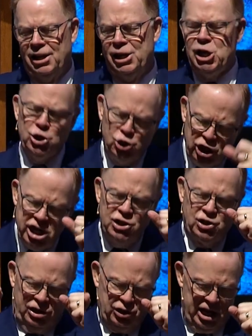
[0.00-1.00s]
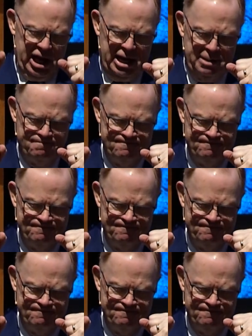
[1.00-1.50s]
In Jesus' name,